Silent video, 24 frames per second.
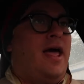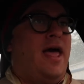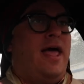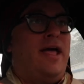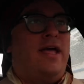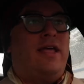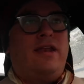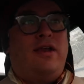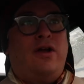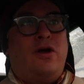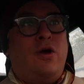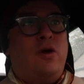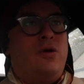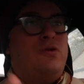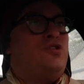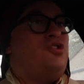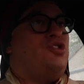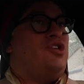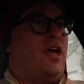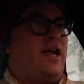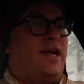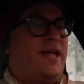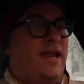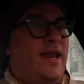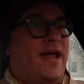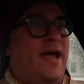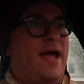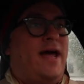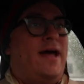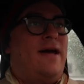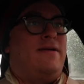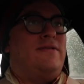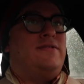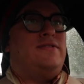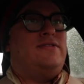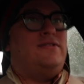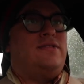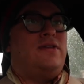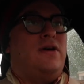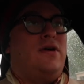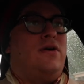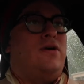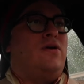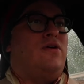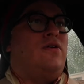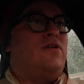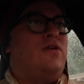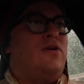I'm gonna go check it out.
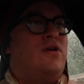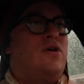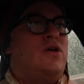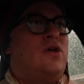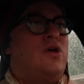So,